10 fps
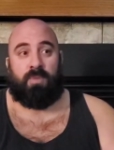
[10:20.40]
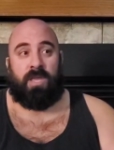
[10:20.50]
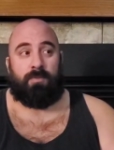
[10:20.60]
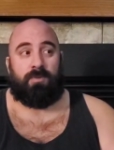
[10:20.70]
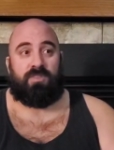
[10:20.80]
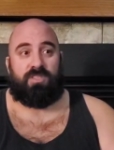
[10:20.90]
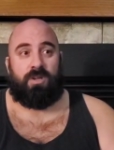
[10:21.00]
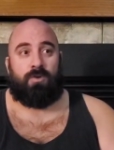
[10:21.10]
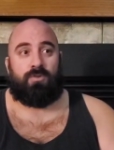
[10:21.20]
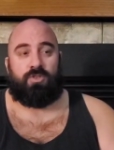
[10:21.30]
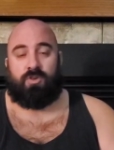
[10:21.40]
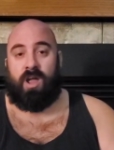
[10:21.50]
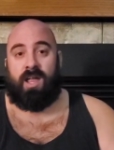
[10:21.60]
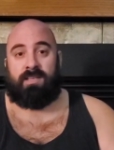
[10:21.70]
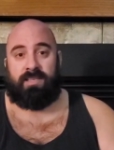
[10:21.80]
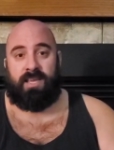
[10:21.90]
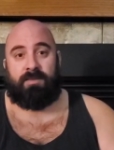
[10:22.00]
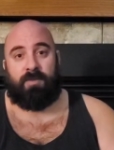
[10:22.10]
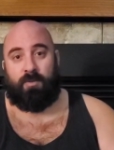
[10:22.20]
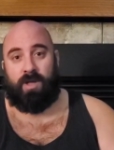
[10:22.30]
people don't try to
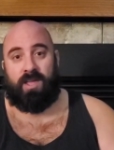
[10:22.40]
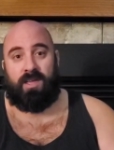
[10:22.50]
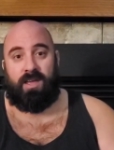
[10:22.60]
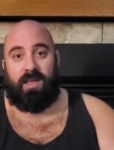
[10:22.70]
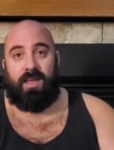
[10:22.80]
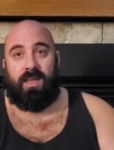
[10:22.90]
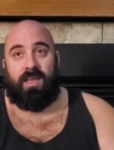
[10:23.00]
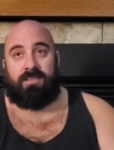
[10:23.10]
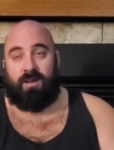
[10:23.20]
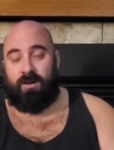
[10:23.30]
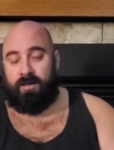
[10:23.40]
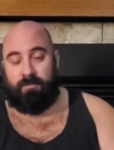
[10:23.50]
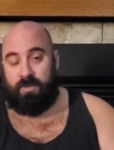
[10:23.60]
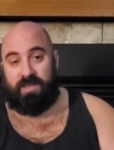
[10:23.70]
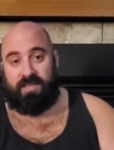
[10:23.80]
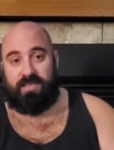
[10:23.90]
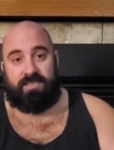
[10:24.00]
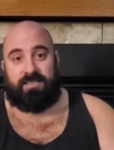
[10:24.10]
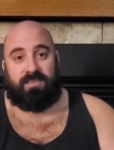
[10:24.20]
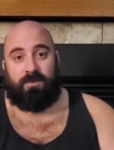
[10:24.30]
get in my way. It's uh, been like
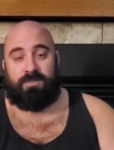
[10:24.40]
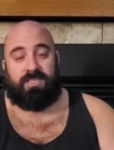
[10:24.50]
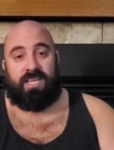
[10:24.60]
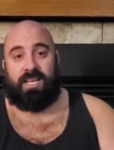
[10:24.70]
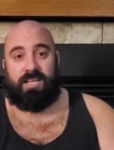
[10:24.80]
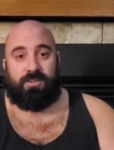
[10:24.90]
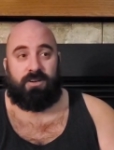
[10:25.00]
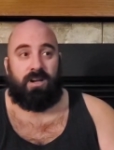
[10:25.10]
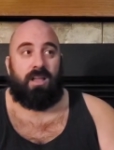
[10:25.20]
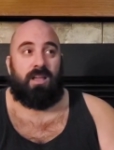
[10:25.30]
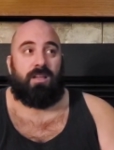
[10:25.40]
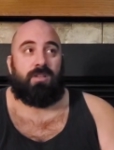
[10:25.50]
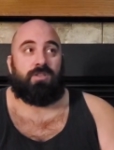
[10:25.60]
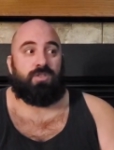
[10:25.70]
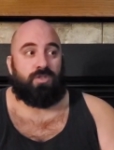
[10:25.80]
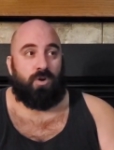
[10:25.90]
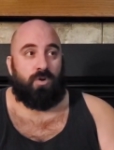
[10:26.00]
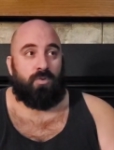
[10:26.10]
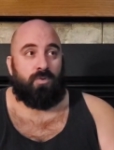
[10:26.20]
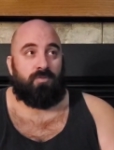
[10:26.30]
this since I was a teenager.
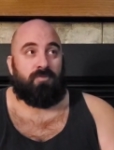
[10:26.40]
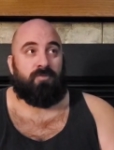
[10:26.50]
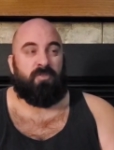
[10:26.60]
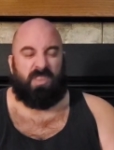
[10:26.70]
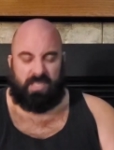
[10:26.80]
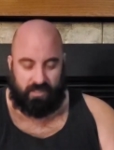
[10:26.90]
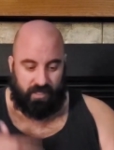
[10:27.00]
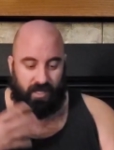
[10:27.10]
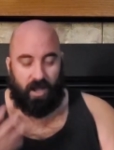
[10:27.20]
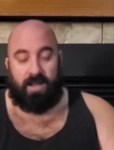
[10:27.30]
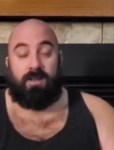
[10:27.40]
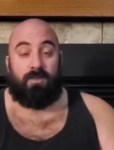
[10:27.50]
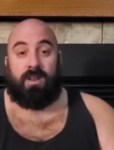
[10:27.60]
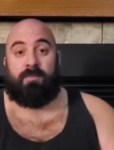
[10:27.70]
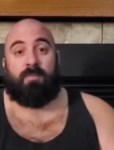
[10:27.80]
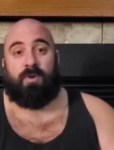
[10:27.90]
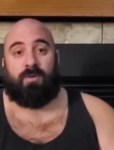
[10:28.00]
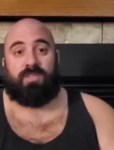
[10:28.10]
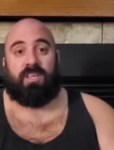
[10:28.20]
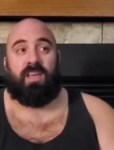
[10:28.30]
So physically, I know that I'm
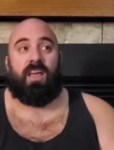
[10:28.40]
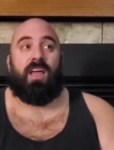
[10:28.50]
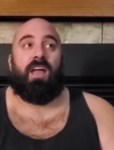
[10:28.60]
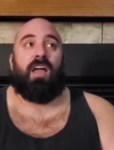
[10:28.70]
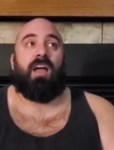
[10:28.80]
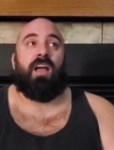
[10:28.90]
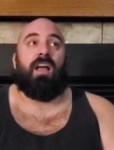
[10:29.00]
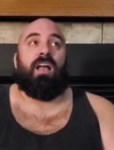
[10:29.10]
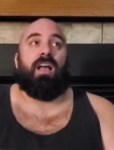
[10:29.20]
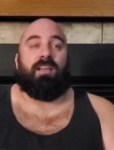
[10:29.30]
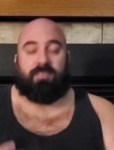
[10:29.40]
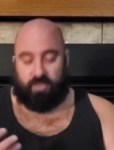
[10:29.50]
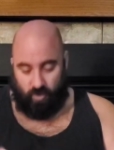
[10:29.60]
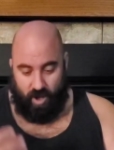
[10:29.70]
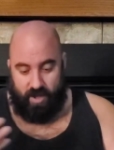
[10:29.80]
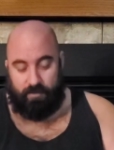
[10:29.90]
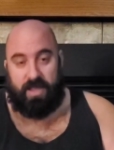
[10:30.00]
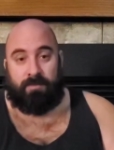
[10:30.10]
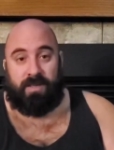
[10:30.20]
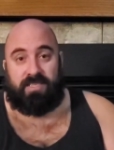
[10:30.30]
imposing. I have to try and
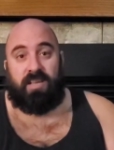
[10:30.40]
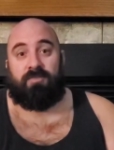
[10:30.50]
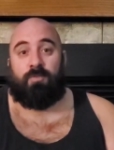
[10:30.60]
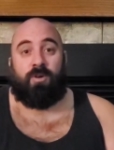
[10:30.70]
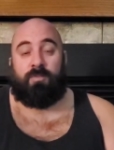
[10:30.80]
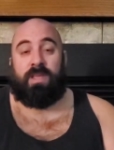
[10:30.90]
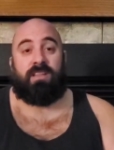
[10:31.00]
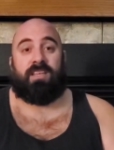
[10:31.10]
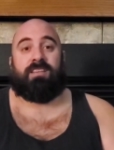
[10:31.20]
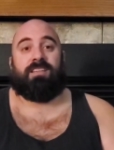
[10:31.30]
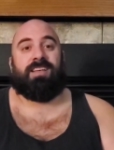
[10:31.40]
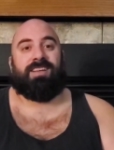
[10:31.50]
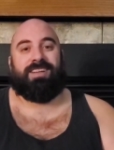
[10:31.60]
make myself more appealing.